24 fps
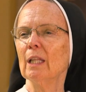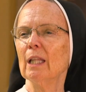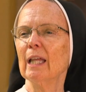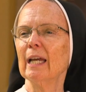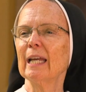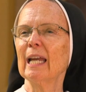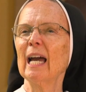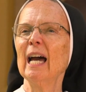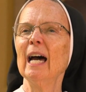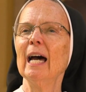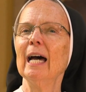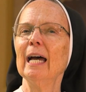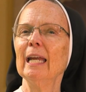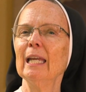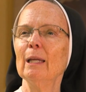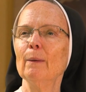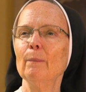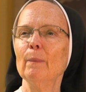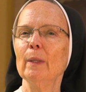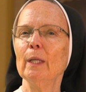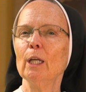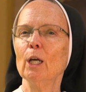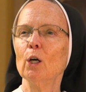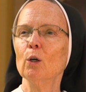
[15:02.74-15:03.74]
Like I
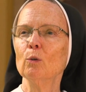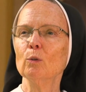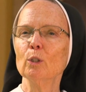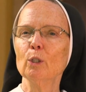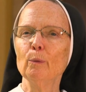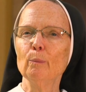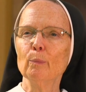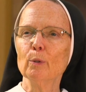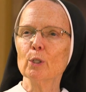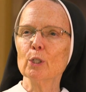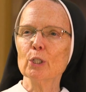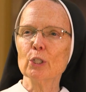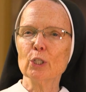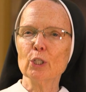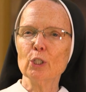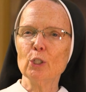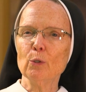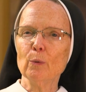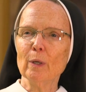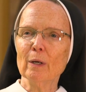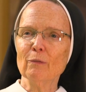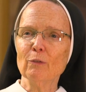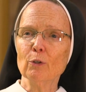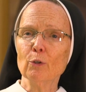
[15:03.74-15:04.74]
am the only person
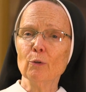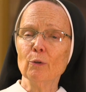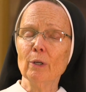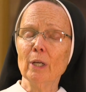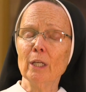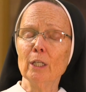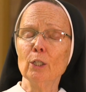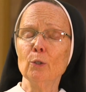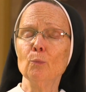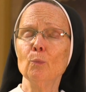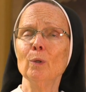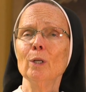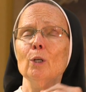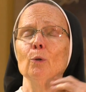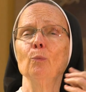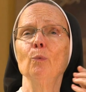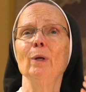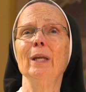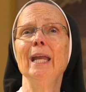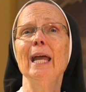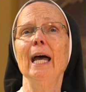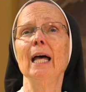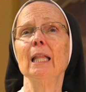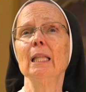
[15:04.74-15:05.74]
you ever created. When in
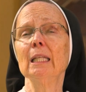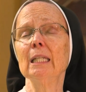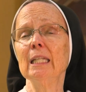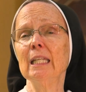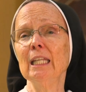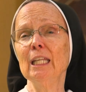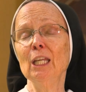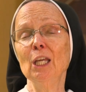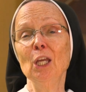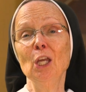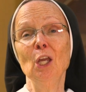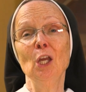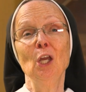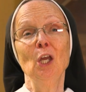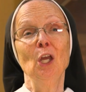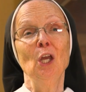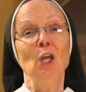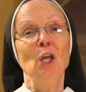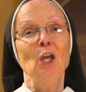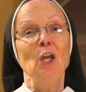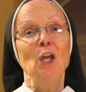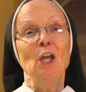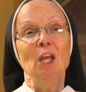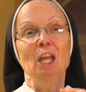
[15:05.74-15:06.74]
reality,
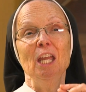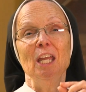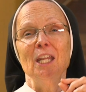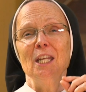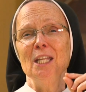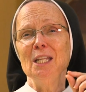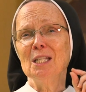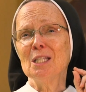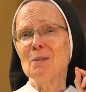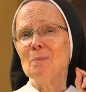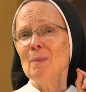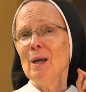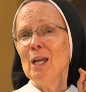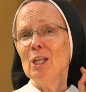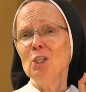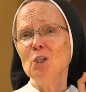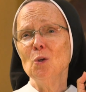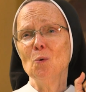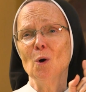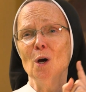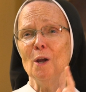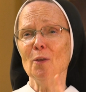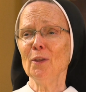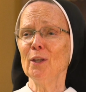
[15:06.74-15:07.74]
in his mind,
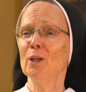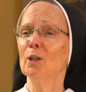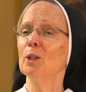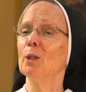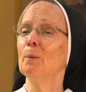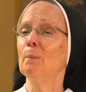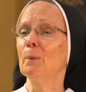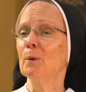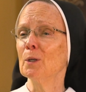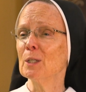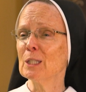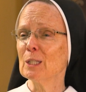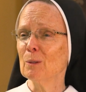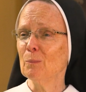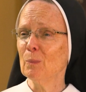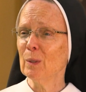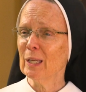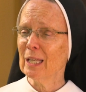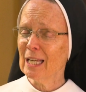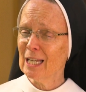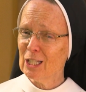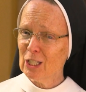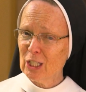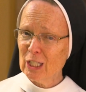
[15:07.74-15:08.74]
you are the only person
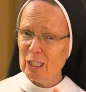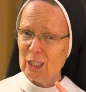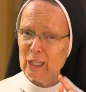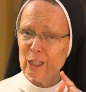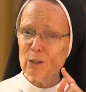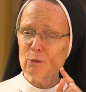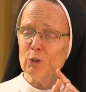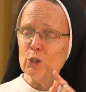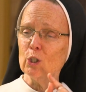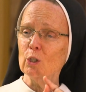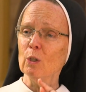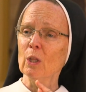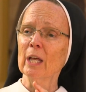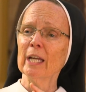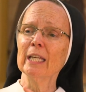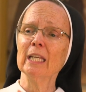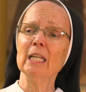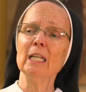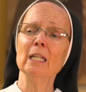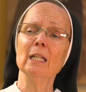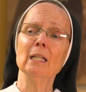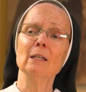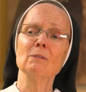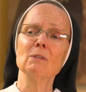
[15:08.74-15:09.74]
because he loves you like
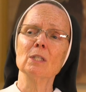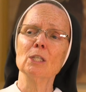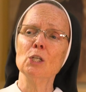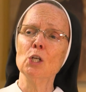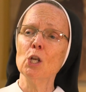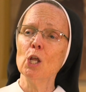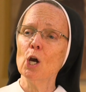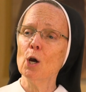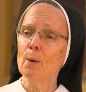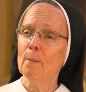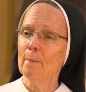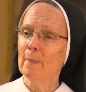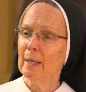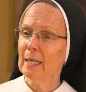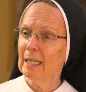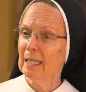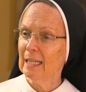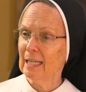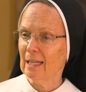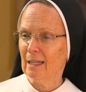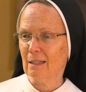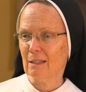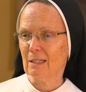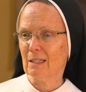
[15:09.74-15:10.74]
he loves
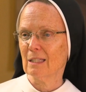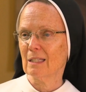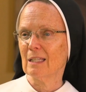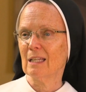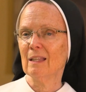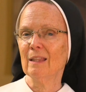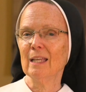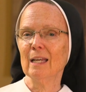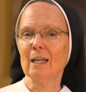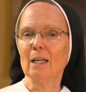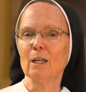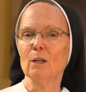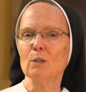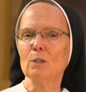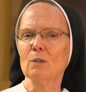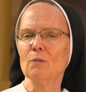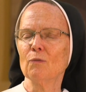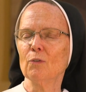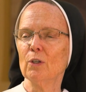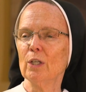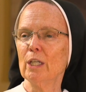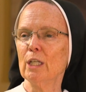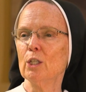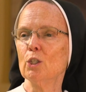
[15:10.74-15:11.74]
nobody else. And that goes
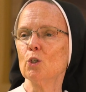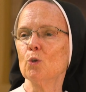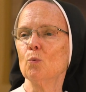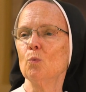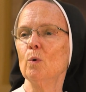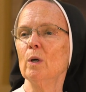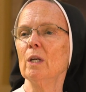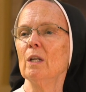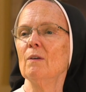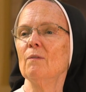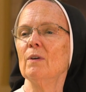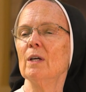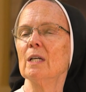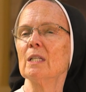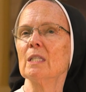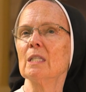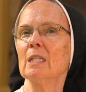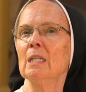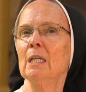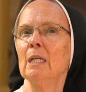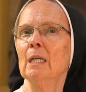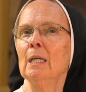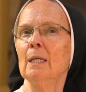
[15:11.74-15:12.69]
for each one of us.